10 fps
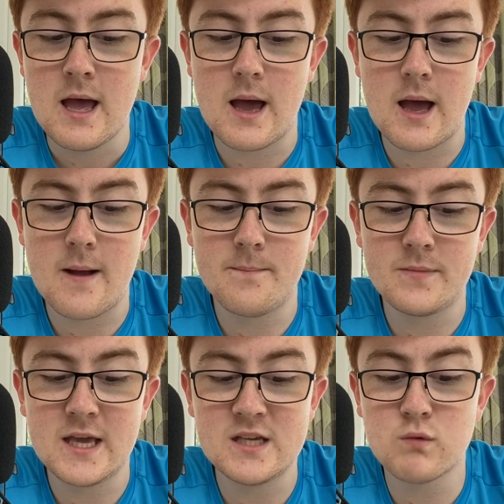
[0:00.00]

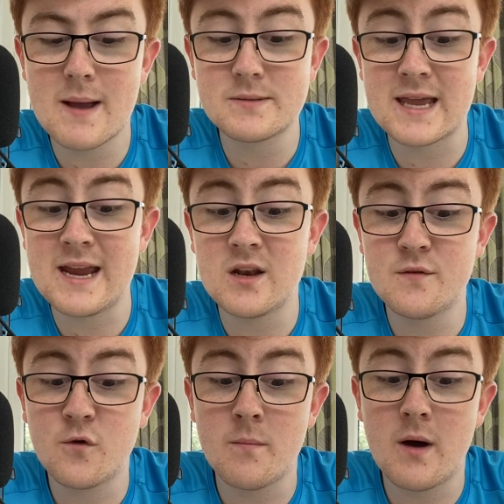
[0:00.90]
He's repped
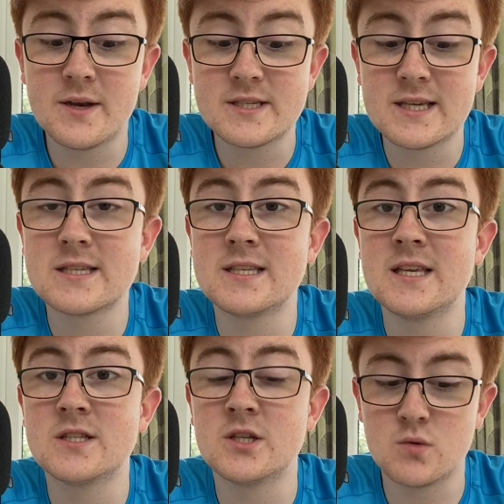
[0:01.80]
England from under
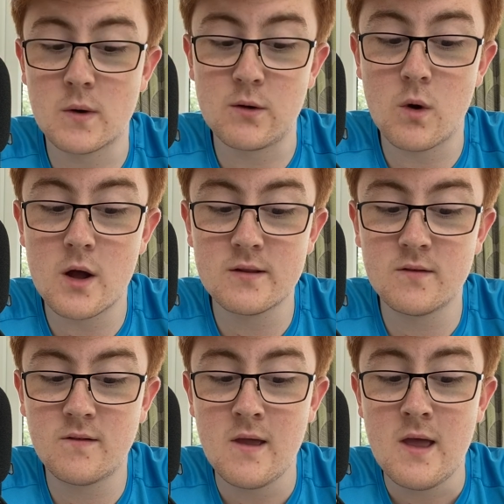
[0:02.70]
16s to
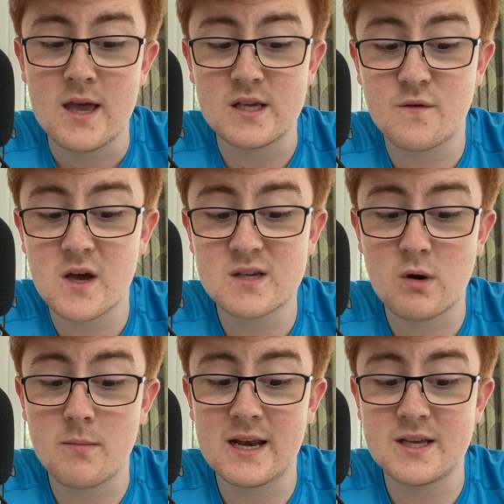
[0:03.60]
21s. His first
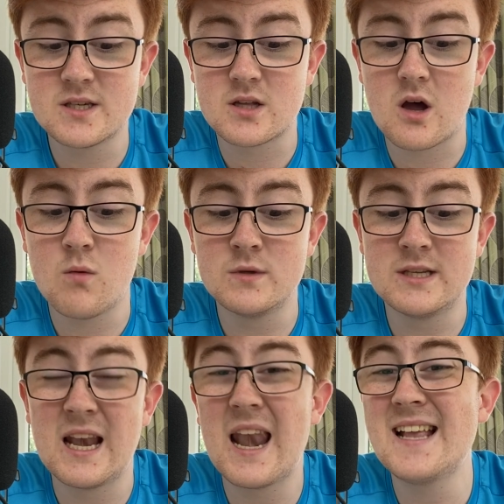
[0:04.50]
Premier League start was
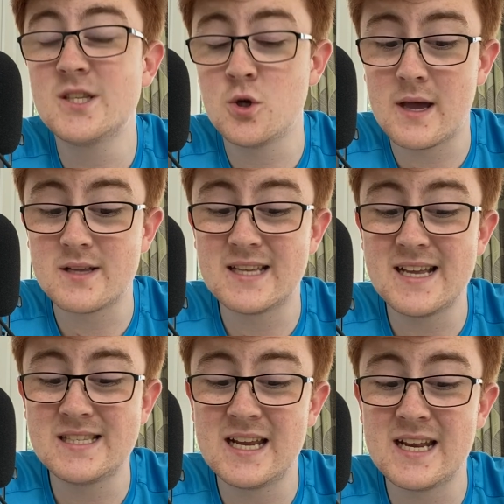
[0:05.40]
in late
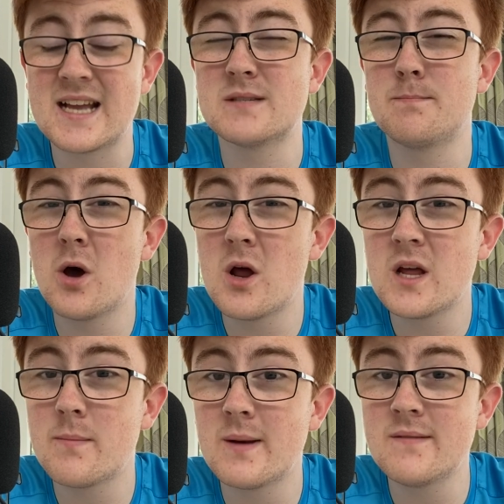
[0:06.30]
2018 against
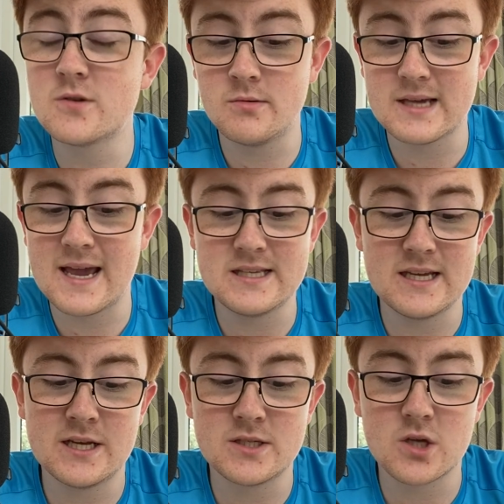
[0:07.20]
Burnley, I believe, so he was 18 years